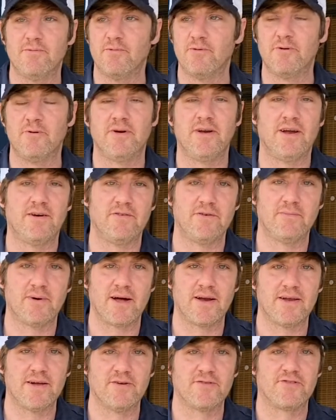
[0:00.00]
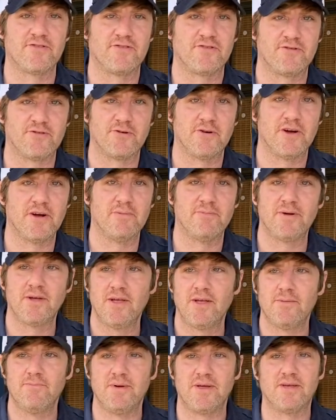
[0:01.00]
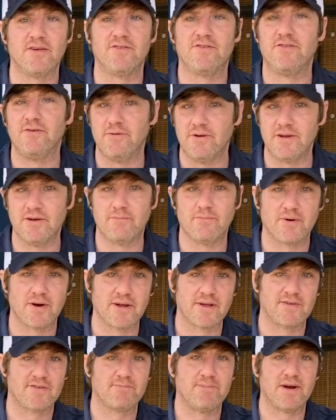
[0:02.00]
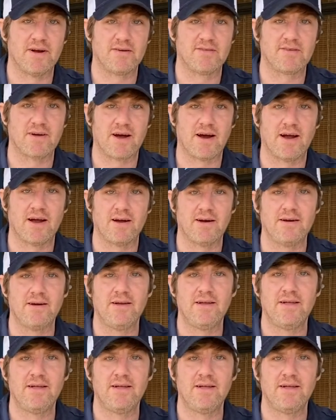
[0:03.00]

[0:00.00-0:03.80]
ruin everybody else's trip because you didn't bring a spare tire.